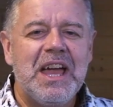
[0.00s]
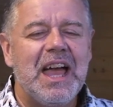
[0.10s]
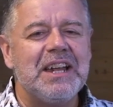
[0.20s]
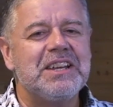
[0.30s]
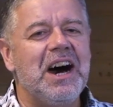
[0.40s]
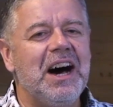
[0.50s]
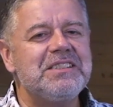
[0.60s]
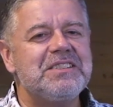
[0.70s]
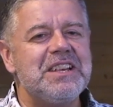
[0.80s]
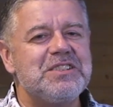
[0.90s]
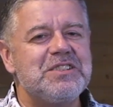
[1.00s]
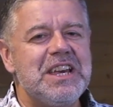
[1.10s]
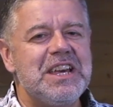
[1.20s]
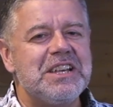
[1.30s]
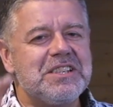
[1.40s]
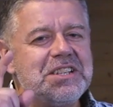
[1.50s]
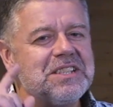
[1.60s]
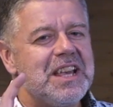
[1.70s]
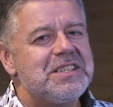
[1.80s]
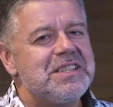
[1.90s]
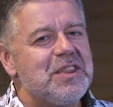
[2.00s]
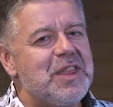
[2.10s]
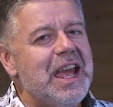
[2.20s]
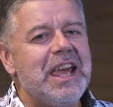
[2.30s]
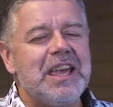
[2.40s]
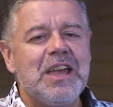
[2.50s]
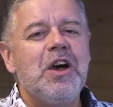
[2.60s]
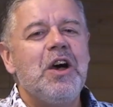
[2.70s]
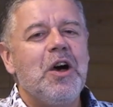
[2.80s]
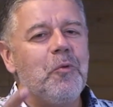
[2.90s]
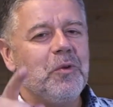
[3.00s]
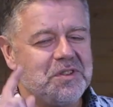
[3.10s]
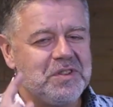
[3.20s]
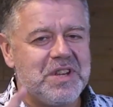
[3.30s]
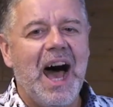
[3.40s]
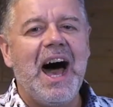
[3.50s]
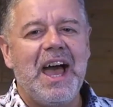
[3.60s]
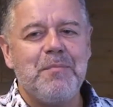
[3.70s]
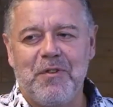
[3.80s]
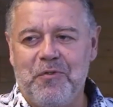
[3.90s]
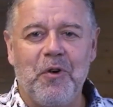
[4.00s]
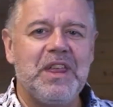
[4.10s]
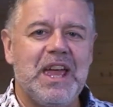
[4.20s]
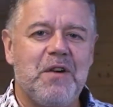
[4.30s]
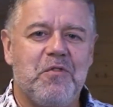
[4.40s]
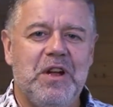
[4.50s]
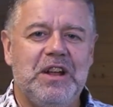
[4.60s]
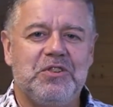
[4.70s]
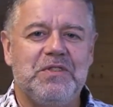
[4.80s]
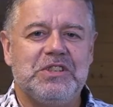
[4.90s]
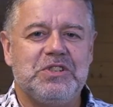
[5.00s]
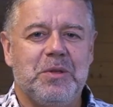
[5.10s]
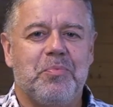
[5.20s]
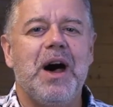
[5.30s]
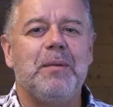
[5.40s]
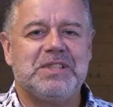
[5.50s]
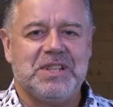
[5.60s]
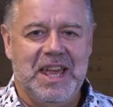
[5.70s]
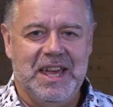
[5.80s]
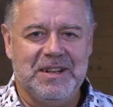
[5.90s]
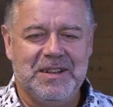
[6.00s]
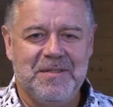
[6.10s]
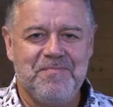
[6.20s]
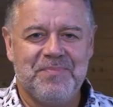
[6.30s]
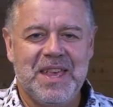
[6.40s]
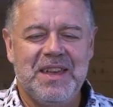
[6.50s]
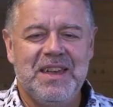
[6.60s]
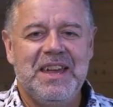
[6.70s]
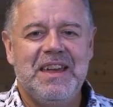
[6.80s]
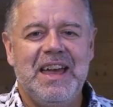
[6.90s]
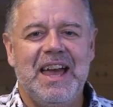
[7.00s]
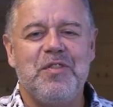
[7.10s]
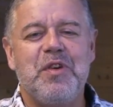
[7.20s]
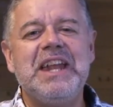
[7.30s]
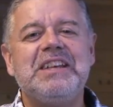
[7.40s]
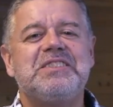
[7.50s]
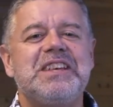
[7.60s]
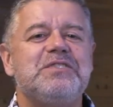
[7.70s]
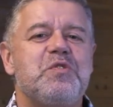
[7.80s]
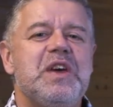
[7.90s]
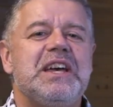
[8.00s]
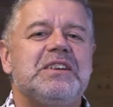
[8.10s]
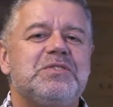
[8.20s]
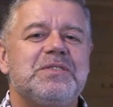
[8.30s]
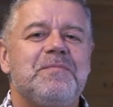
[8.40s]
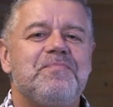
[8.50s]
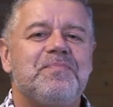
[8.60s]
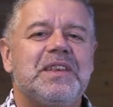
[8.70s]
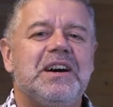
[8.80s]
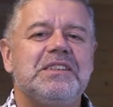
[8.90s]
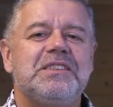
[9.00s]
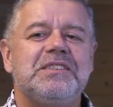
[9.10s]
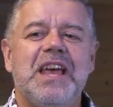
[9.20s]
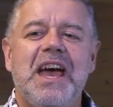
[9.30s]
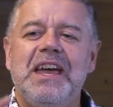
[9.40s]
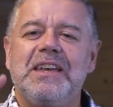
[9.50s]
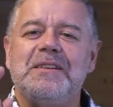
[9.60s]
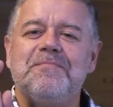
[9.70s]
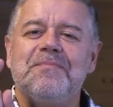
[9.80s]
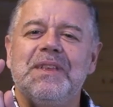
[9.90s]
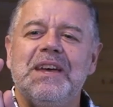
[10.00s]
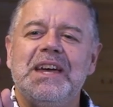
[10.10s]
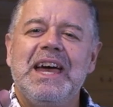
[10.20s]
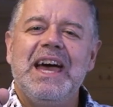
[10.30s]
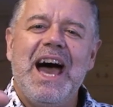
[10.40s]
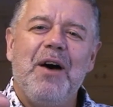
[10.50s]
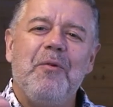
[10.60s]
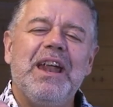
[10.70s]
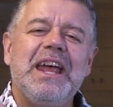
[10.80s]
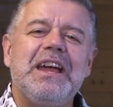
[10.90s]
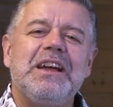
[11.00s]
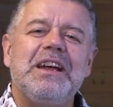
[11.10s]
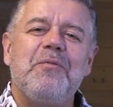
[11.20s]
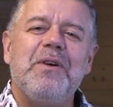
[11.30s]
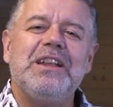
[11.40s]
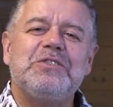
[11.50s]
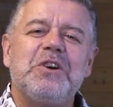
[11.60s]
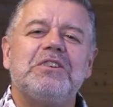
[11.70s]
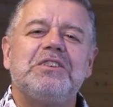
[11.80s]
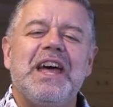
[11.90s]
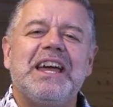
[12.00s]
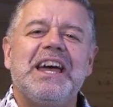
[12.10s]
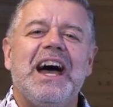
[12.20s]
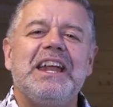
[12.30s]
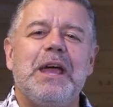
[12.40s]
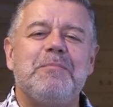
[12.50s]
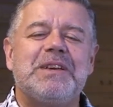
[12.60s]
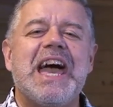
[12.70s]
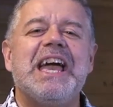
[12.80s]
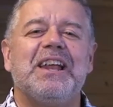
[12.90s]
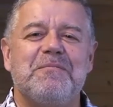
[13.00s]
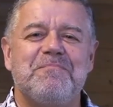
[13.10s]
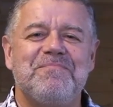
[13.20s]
And God says this, he says that they will die before they ever enter into the promised land. And then he says this. God says, hey, I want to talk to that guy named Caleb.